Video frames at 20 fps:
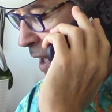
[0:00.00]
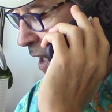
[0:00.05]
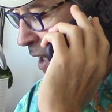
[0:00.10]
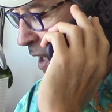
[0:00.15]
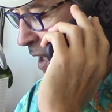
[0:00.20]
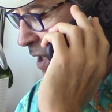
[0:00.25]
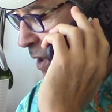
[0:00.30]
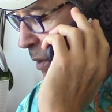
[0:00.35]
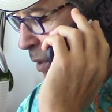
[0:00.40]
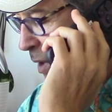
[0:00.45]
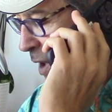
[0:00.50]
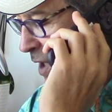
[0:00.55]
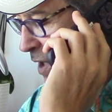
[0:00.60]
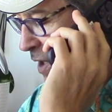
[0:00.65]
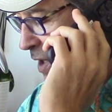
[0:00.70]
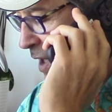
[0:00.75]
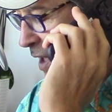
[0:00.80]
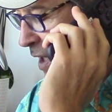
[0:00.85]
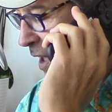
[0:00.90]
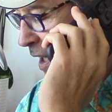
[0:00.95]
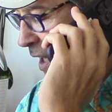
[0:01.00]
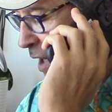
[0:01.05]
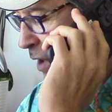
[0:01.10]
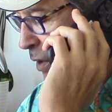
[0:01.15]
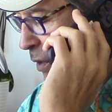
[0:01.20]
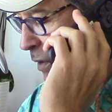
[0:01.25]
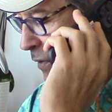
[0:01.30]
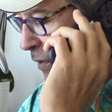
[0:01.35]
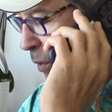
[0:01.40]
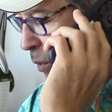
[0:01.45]
And I said, well, let's let it
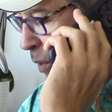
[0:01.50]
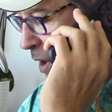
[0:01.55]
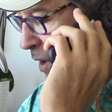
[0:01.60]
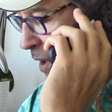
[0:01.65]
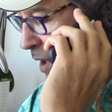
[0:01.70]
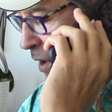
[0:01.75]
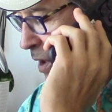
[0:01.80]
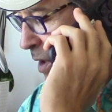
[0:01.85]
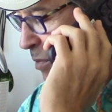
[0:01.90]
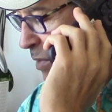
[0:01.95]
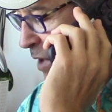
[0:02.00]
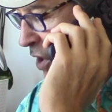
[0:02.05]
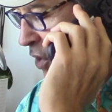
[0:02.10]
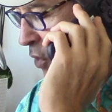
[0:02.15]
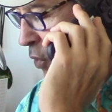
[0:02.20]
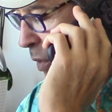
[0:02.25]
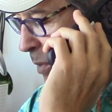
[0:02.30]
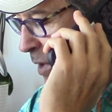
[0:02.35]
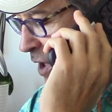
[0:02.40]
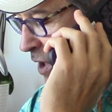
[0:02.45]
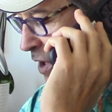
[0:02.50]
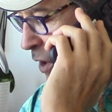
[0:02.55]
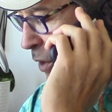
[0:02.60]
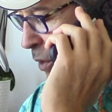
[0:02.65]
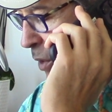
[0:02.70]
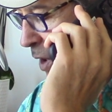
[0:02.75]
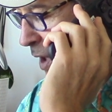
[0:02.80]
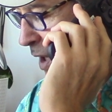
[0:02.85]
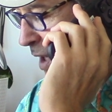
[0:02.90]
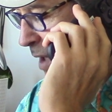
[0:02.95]
heal for a while. And he goes, but swimming's the
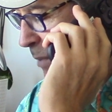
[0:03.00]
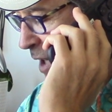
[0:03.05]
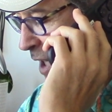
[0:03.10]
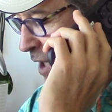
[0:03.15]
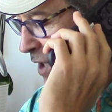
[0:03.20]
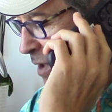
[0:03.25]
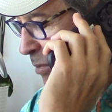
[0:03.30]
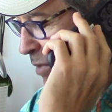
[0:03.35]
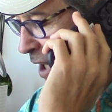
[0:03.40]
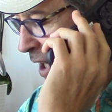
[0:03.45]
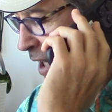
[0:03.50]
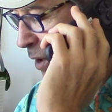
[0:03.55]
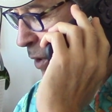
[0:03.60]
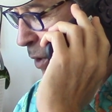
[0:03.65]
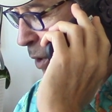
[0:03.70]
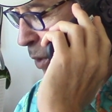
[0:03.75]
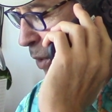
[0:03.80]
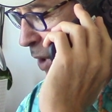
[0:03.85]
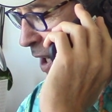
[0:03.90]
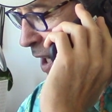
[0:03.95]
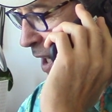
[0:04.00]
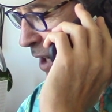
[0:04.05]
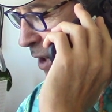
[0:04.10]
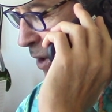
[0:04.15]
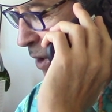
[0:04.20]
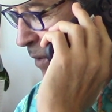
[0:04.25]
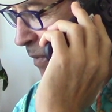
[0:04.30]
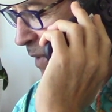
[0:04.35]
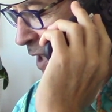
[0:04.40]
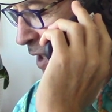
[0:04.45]
only thing that makes the pain go away. And I
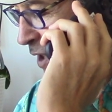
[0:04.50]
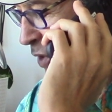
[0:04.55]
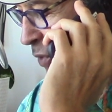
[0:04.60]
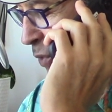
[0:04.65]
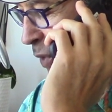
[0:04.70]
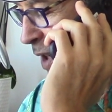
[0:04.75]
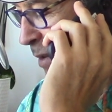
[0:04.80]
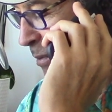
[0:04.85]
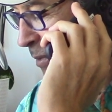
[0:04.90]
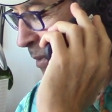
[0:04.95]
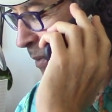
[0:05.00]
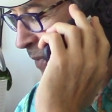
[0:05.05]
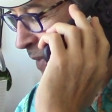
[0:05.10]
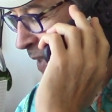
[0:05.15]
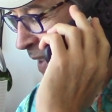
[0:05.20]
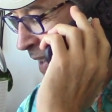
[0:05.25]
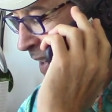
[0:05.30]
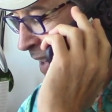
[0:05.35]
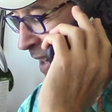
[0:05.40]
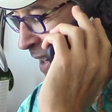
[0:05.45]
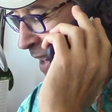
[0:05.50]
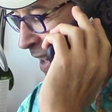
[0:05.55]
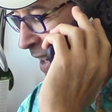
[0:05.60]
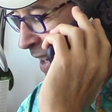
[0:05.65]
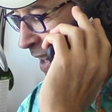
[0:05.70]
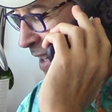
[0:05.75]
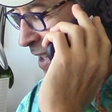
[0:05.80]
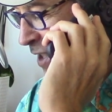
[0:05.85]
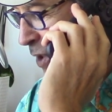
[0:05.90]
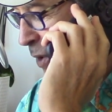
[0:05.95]
go, then swim.
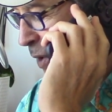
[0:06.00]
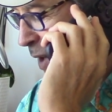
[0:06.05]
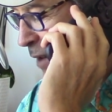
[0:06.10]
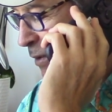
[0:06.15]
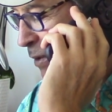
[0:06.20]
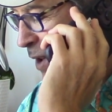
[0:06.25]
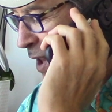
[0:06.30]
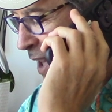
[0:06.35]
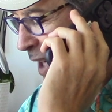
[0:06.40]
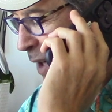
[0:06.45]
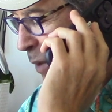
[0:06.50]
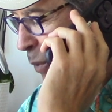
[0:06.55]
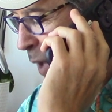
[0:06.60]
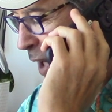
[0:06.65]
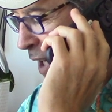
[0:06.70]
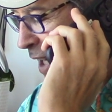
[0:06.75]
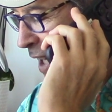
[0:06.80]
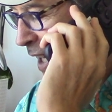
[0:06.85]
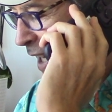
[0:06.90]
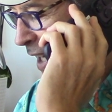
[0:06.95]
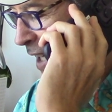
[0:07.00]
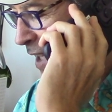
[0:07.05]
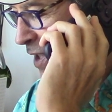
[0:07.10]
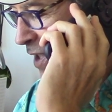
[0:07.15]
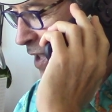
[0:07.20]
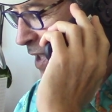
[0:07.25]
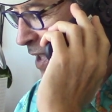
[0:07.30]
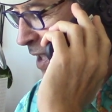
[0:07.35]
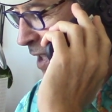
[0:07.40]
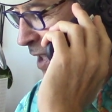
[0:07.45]
So everything went
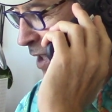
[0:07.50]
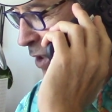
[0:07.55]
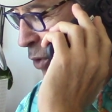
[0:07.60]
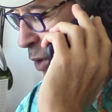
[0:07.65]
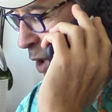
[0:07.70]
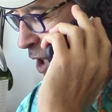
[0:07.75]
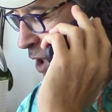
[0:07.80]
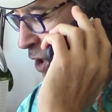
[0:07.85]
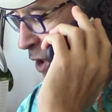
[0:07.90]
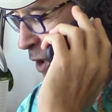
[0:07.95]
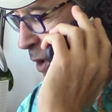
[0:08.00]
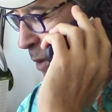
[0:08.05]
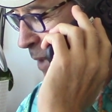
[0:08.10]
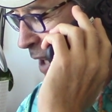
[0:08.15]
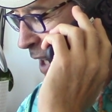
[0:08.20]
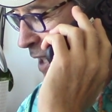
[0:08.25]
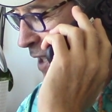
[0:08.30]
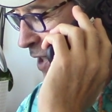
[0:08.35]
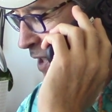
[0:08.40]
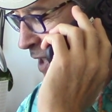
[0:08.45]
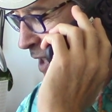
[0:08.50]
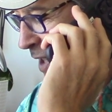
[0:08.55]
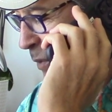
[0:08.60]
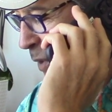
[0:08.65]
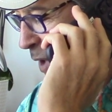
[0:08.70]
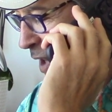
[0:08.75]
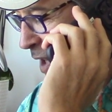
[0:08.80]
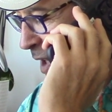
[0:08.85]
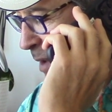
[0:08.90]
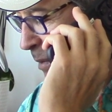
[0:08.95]
against traditional medicine
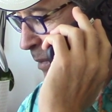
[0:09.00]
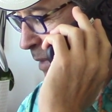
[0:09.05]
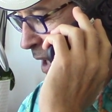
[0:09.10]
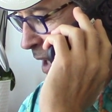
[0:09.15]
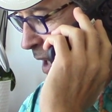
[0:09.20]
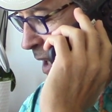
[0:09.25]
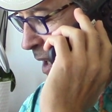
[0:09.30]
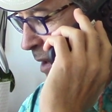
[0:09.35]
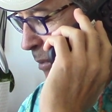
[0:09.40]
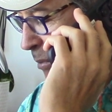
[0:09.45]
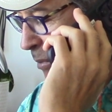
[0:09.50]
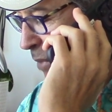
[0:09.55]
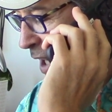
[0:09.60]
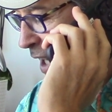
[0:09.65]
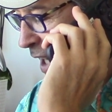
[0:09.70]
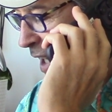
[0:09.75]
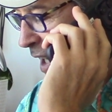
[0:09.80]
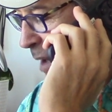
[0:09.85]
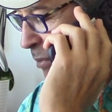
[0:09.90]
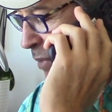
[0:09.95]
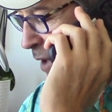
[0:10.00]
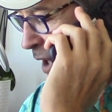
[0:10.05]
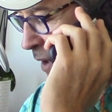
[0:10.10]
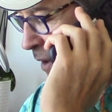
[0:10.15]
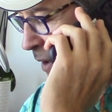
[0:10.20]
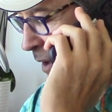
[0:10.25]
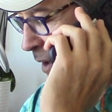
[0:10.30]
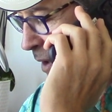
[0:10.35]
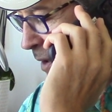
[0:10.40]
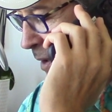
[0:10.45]
with him, but he got
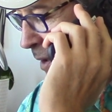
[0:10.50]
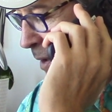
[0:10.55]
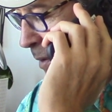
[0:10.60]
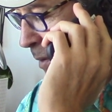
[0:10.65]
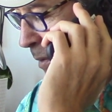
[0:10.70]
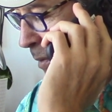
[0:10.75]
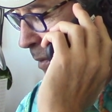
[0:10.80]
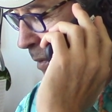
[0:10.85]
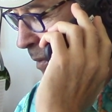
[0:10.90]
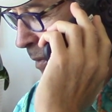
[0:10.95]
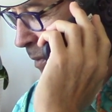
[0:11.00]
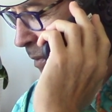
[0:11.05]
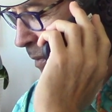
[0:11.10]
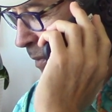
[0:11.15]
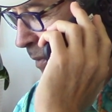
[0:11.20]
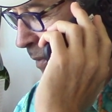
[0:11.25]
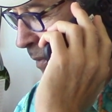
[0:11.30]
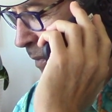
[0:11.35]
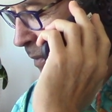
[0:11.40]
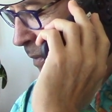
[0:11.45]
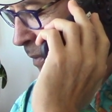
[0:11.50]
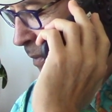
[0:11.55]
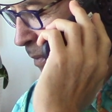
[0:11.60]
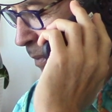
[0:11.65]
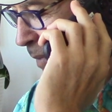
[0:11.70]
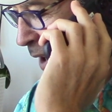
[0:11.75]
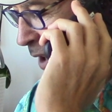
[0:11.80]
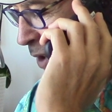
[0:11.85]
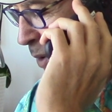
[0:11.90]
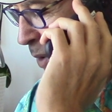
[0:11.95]
better
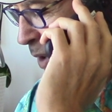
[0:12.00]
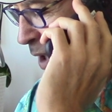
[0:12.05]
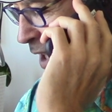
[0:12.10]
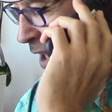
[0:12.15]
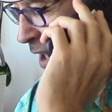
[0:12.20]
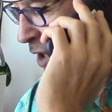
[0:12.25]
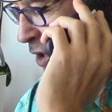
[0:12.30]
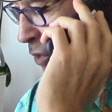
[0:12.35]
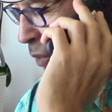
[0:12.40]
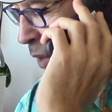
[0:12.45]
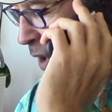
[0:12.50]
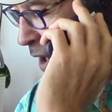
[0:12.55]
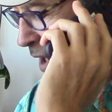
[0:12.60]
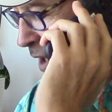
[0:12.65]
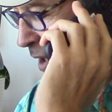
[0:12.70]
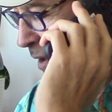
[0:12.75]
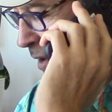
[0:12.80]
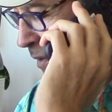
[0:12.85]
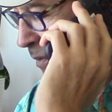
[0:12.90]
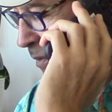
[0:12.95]
by doing it his way.